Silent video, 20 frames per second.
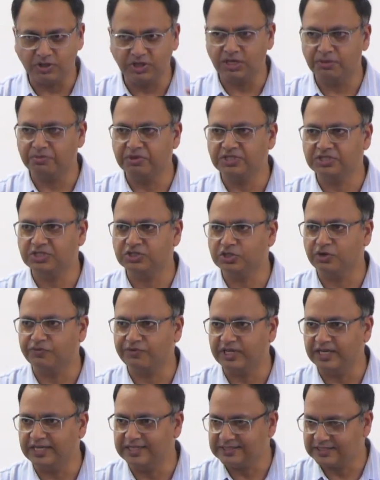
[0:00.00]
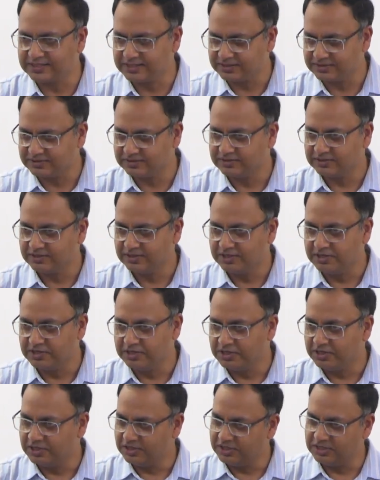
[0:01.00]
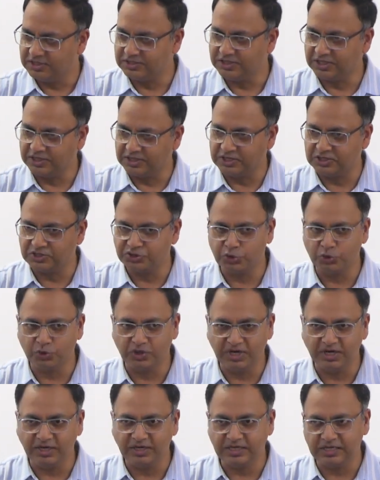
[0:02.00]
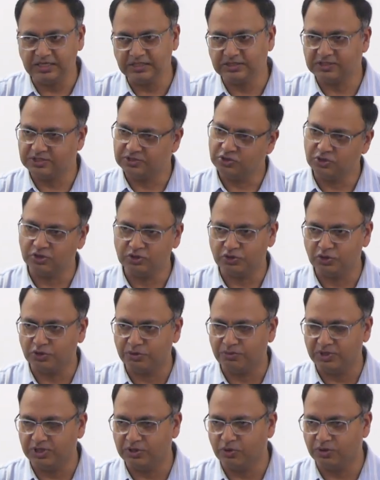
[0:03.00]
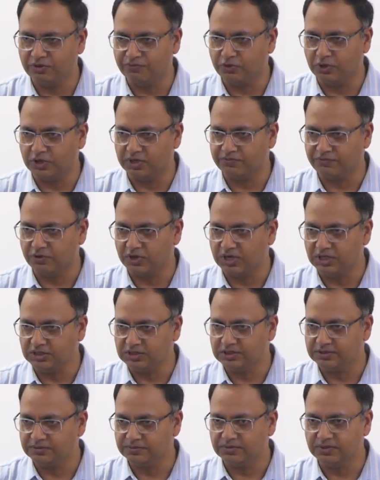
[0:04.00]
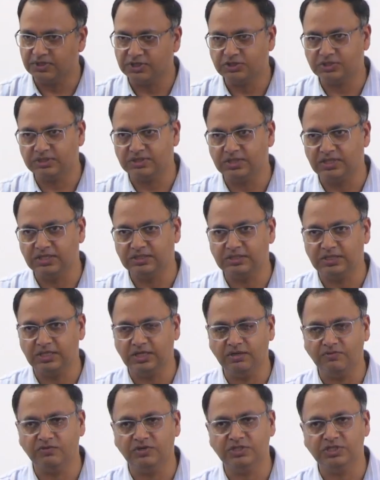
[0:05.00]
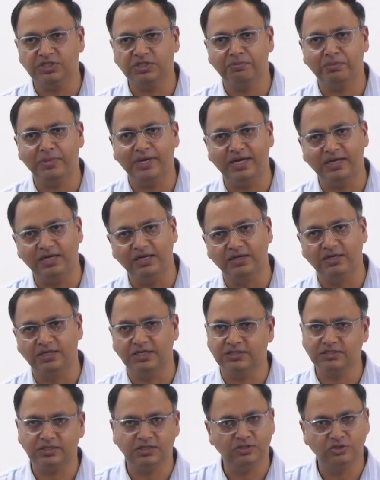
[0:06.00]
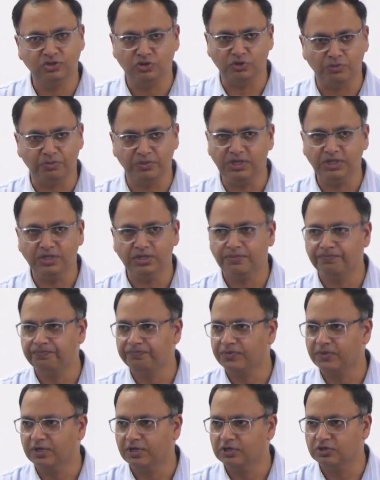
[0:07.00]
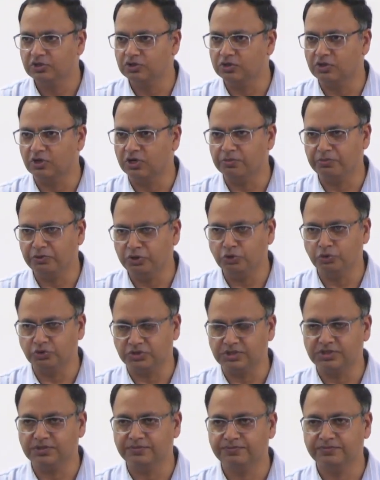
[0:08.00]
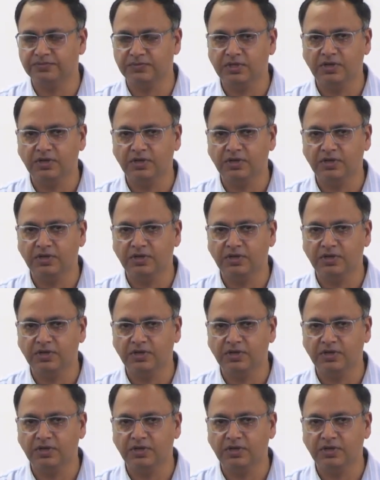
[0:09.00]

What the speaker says: on the basis of taste. This thing is good in taste, so should be good for us. This thing which is bad in taste should not be used.